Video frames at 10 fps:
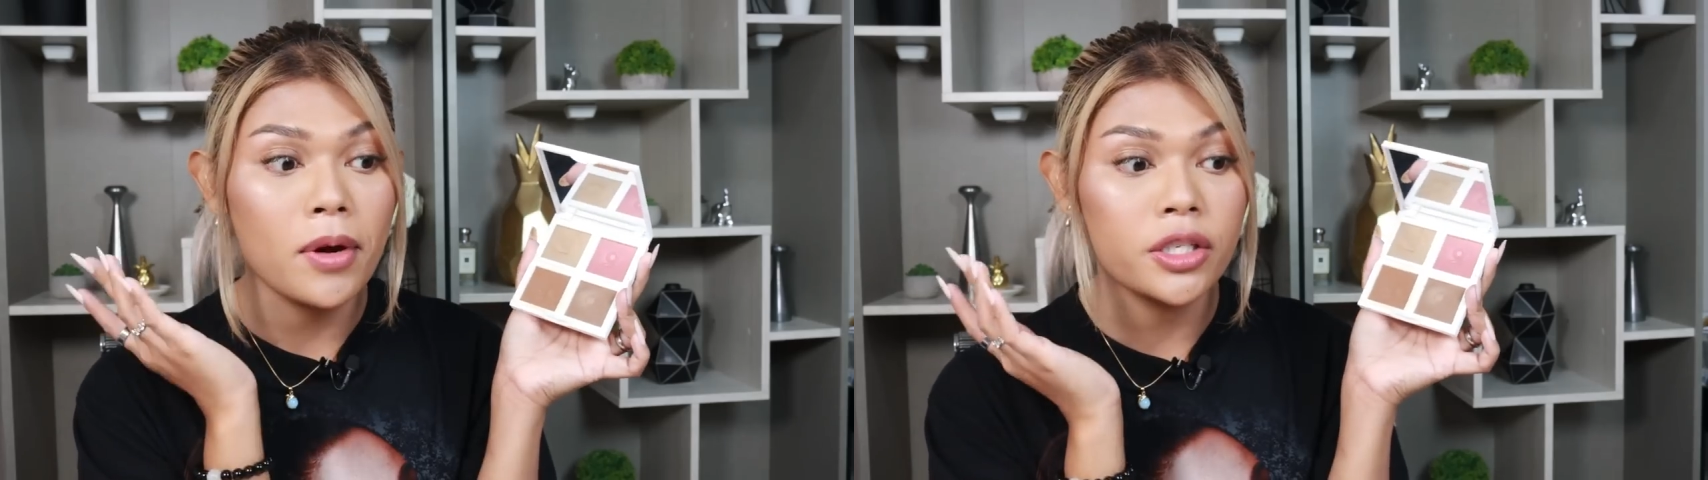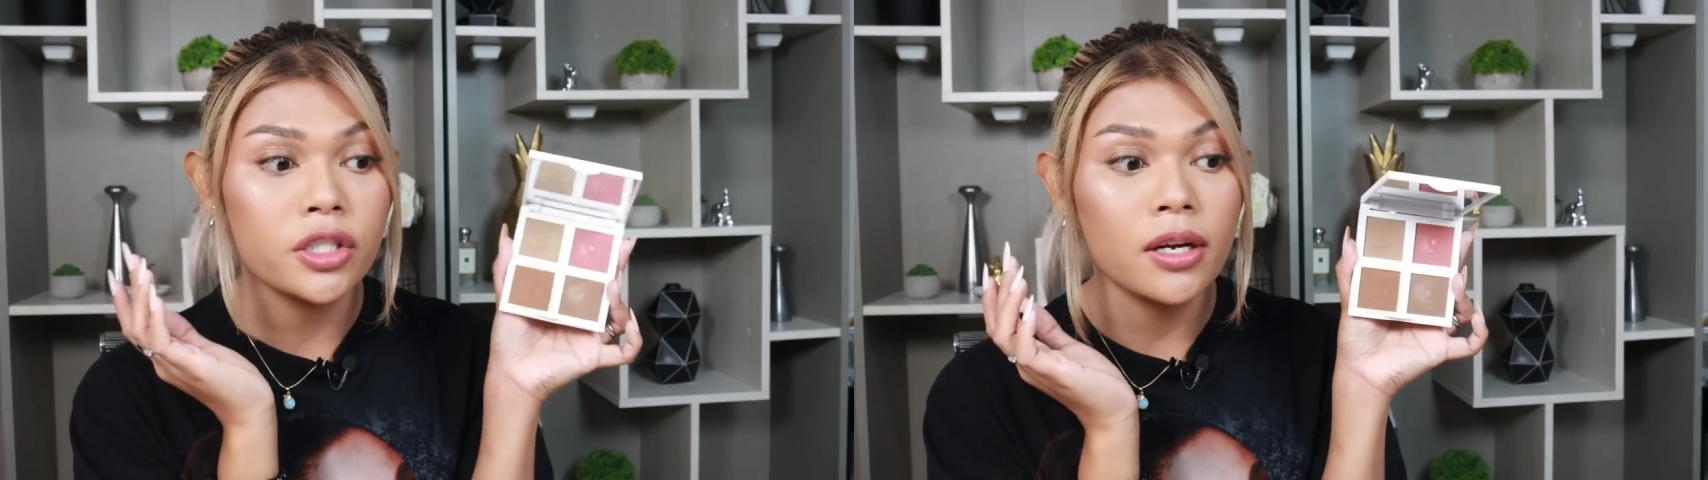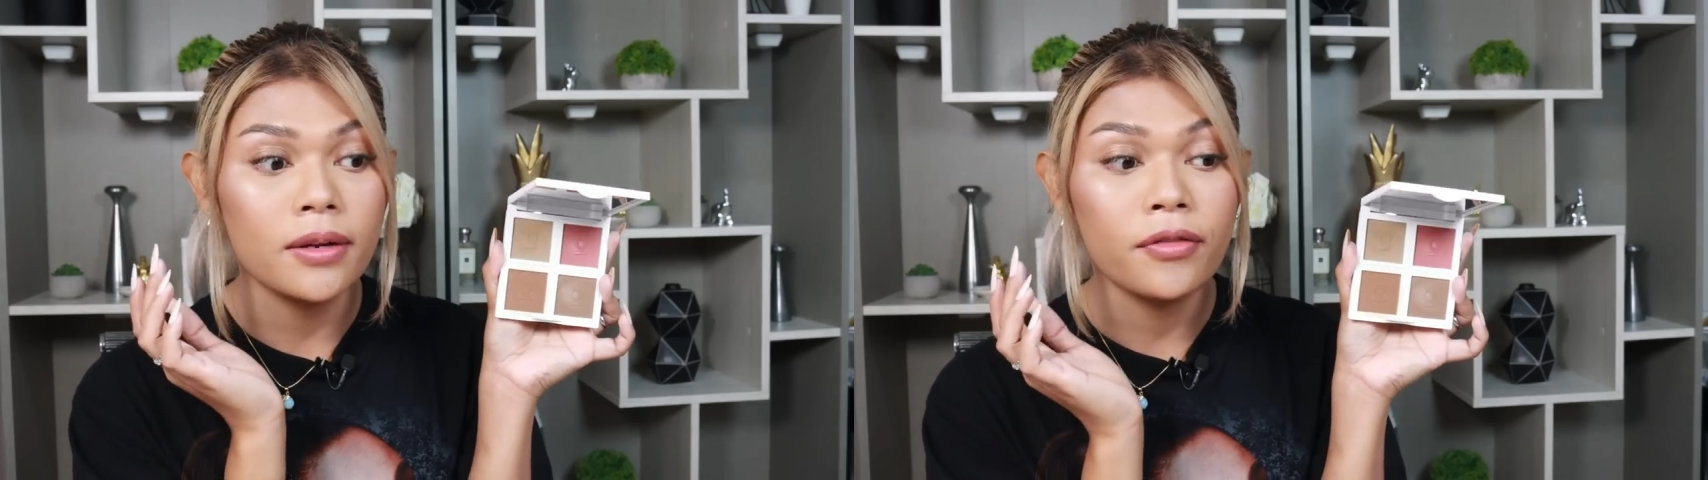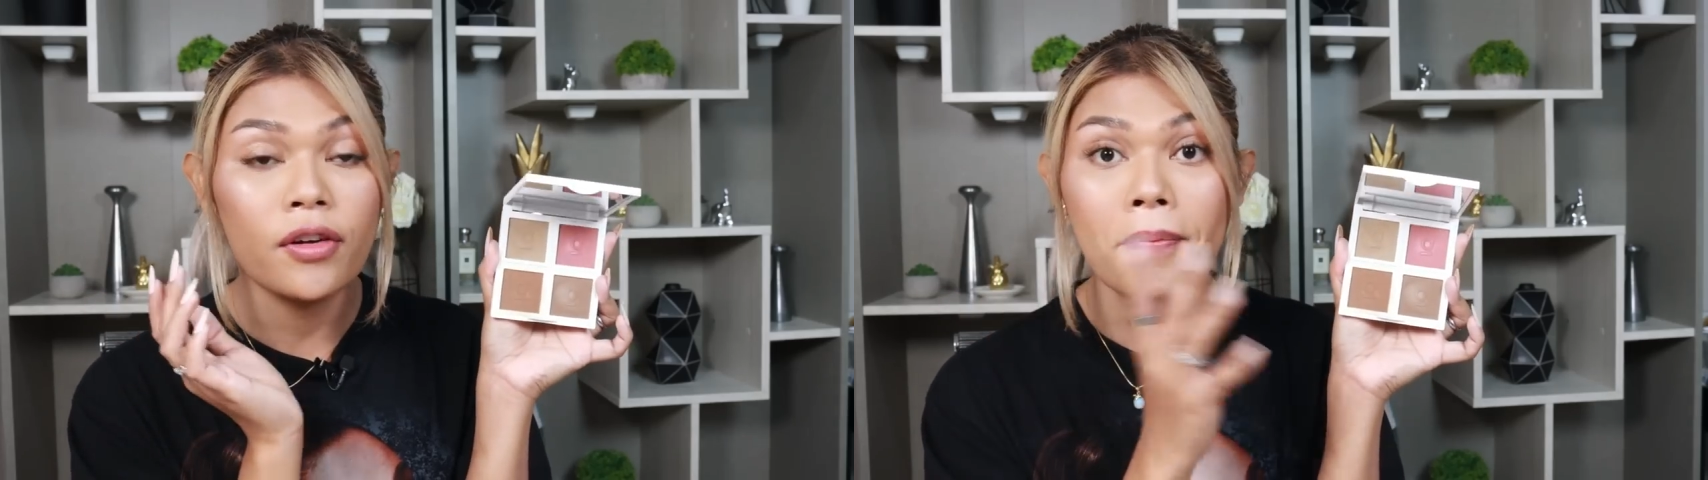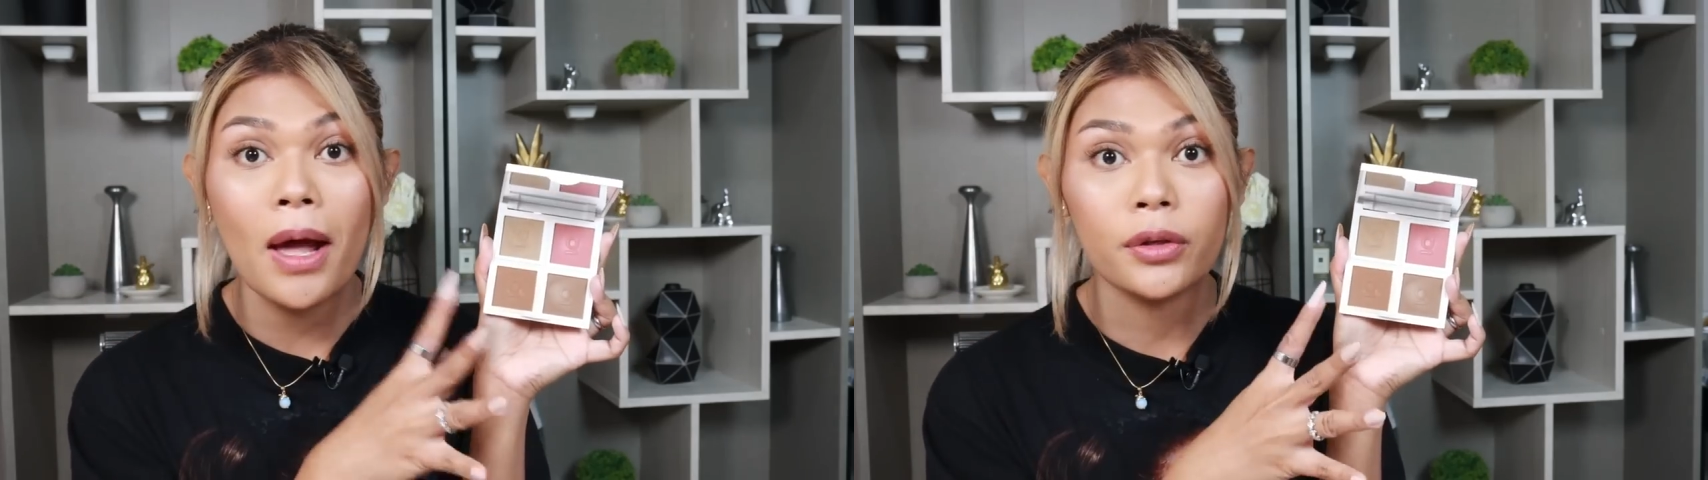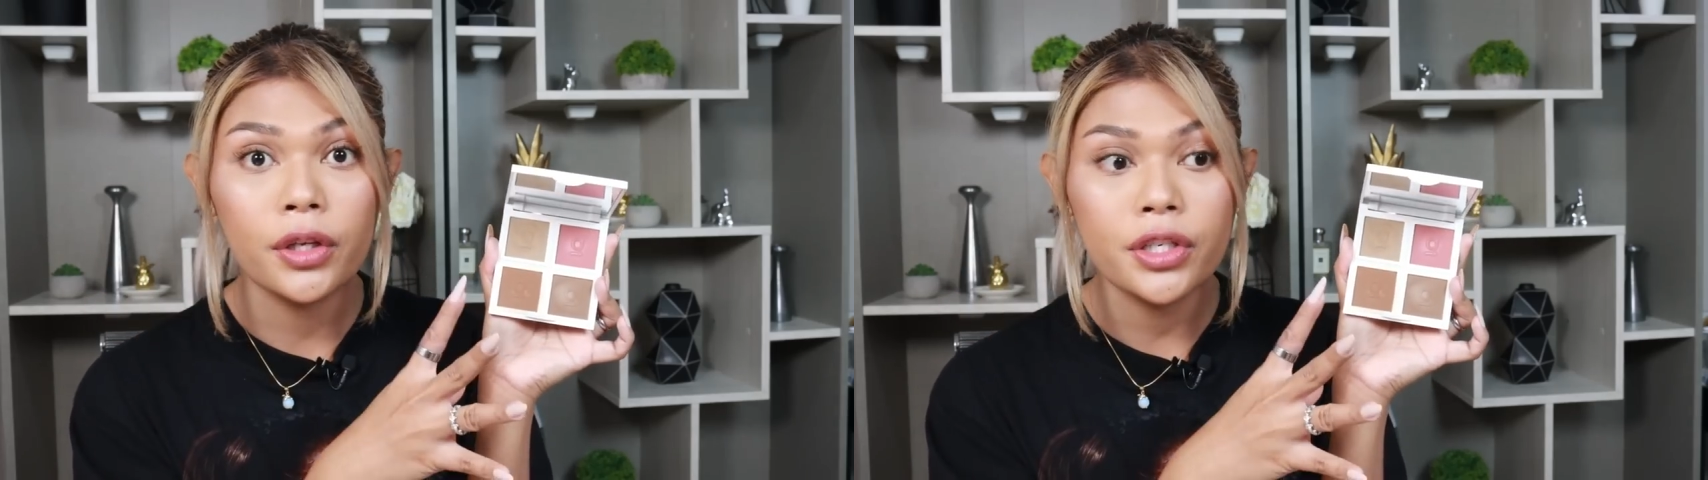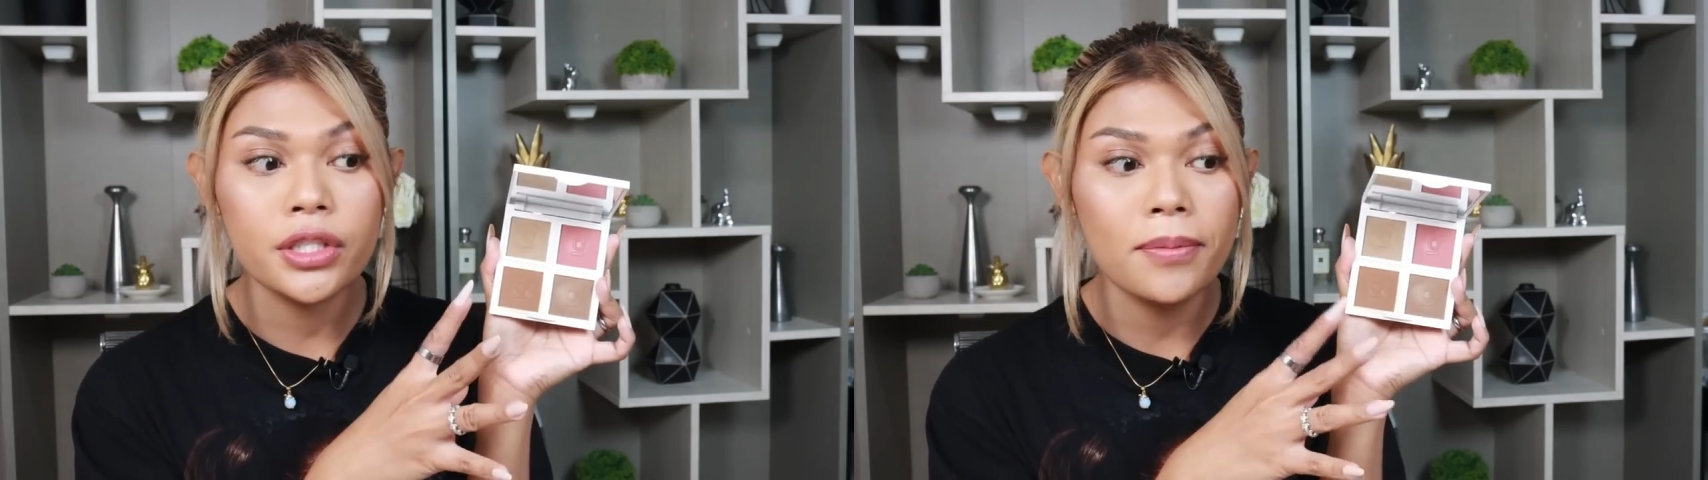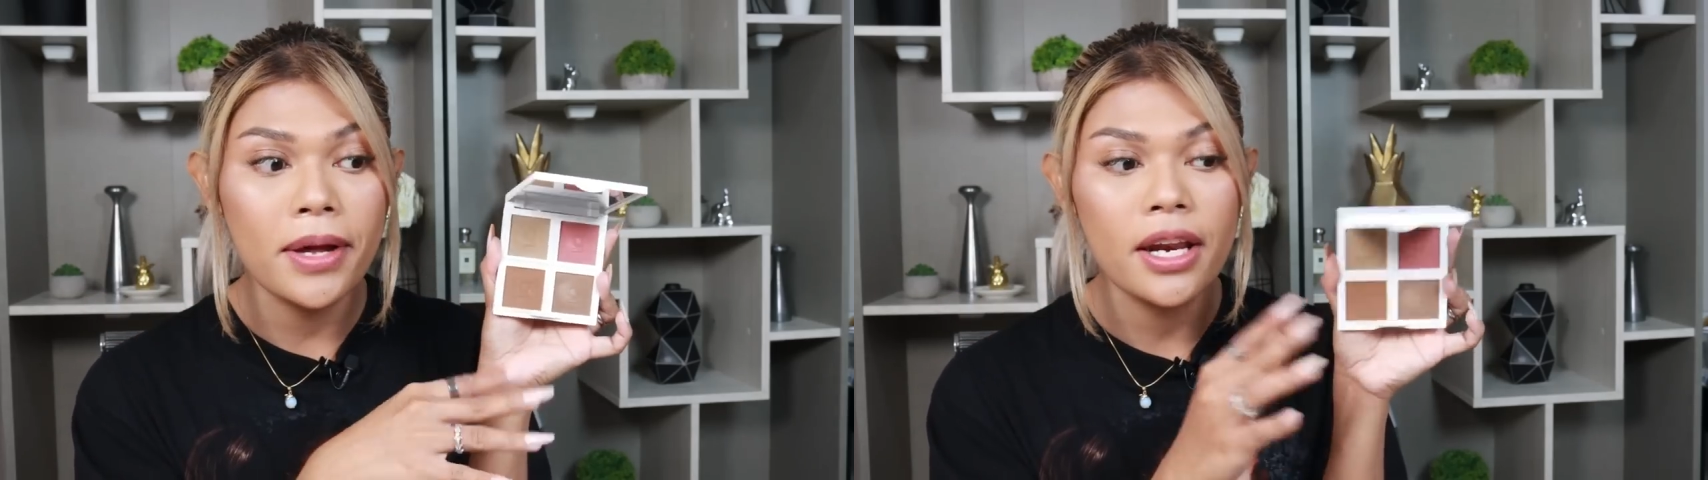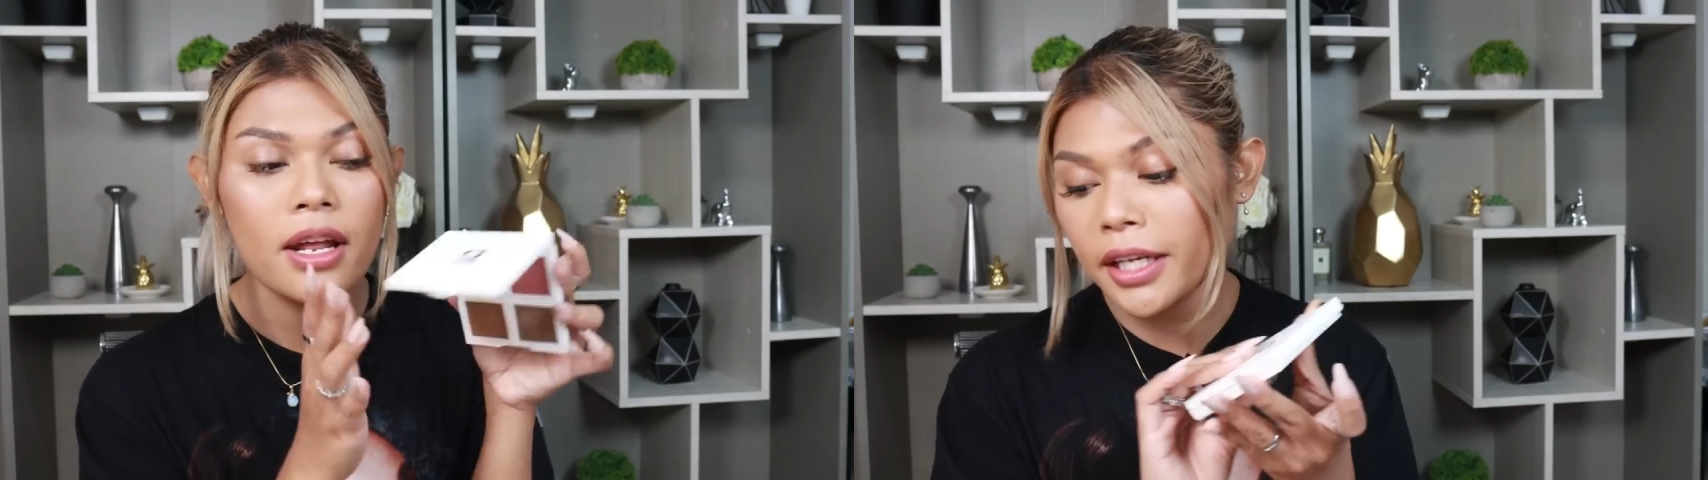bronzer for powders naman.